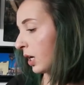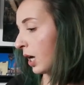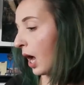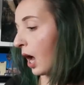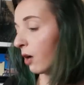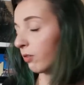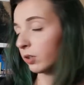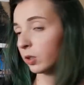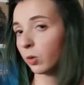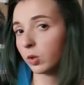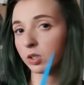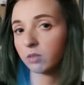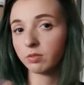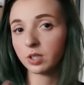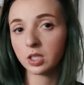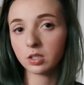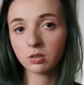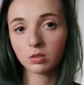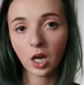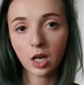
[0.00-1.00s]
having one of
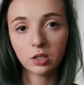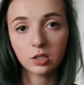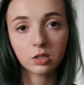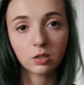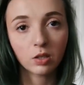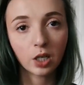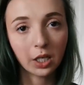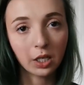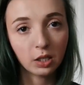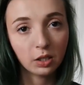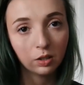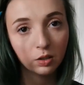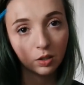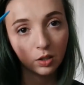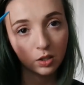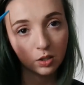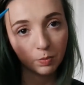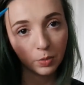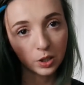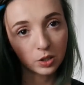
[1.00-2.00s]
these around is great,
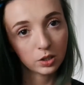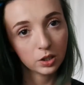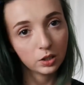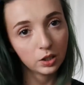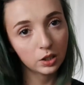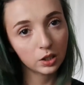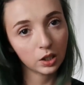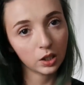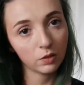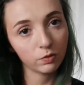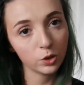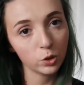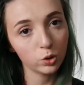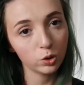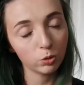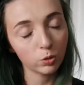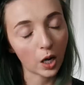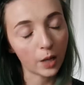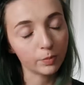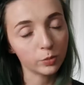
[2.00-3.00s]
especially like if you
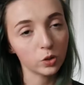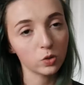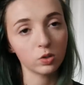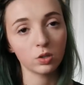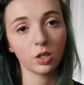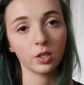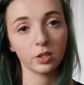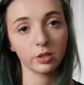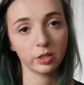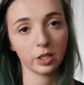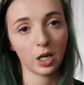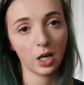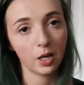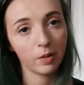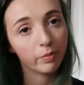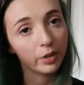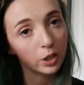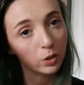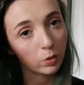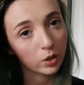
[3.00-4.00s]
do updos all the
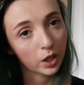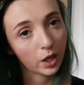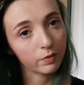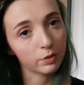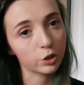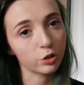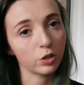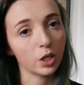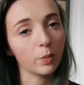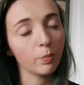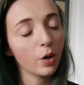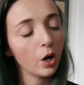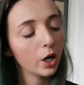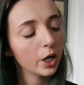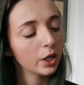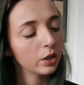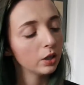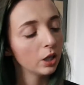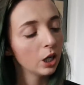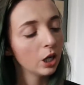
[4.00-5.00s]
time and you want to have a straight
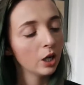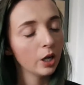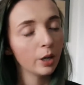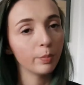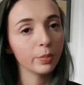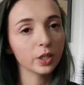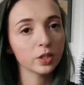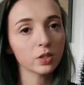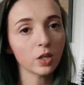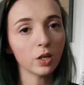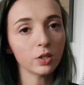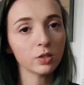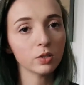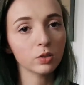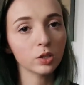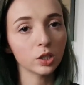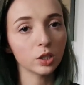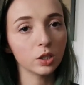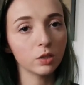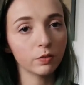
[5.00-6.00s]
part, but it's
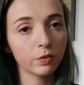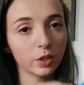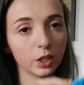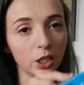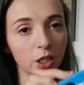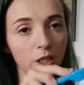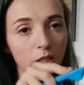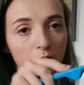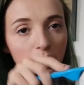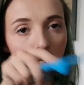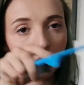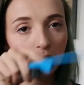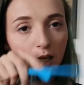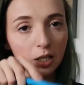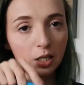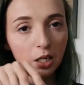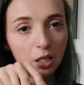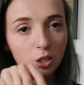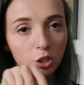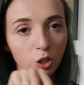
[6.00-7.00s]
also good for like
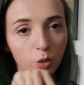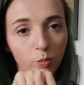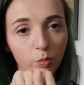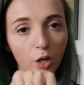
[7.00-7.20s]
getting in your